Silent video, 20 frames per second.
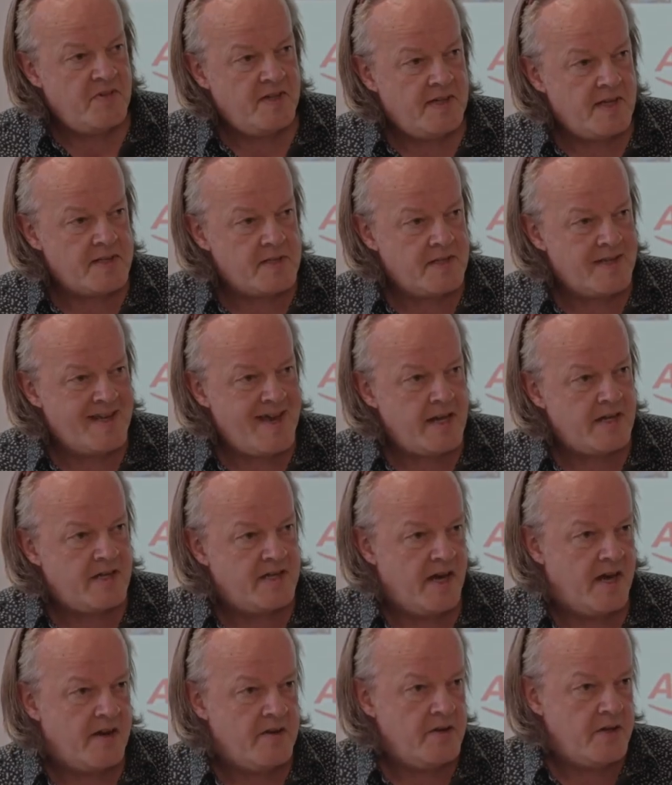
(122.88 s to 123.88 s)
If it doesn't get
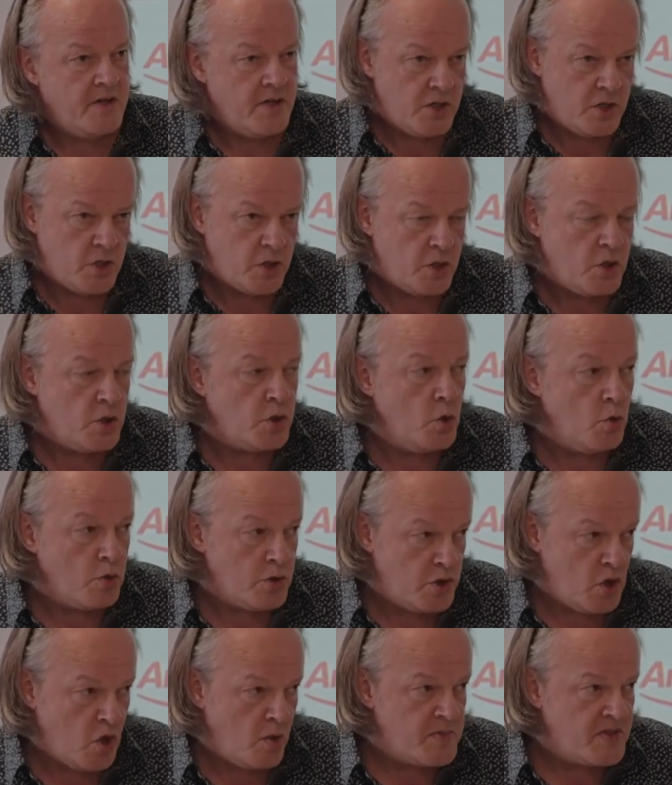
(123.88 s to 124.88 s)
done, your
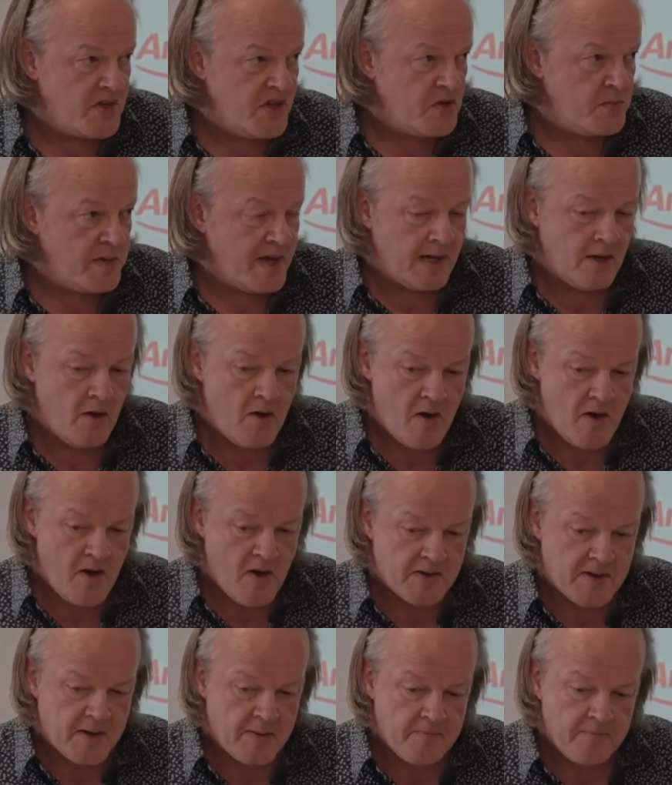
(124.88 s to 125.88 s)
job's going to be a lot
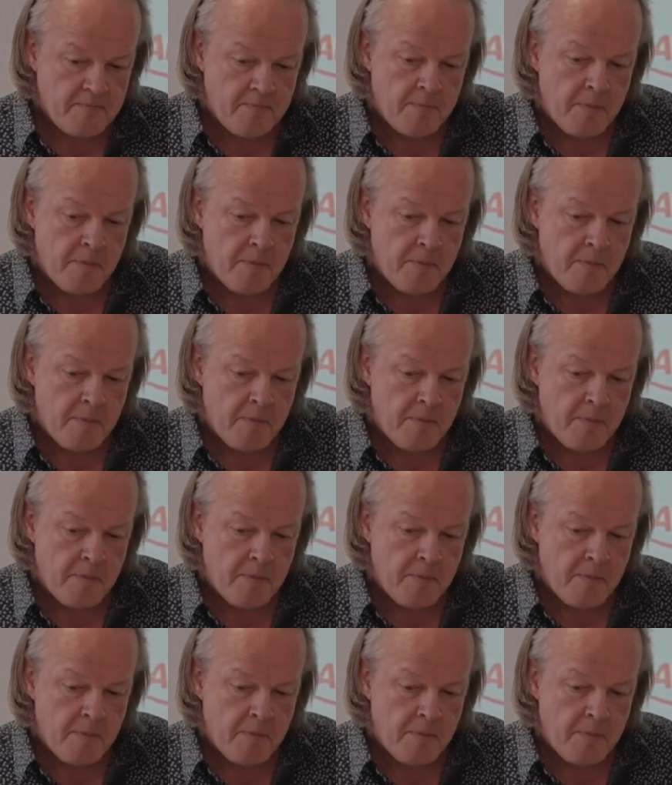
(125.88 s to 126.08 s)
harder.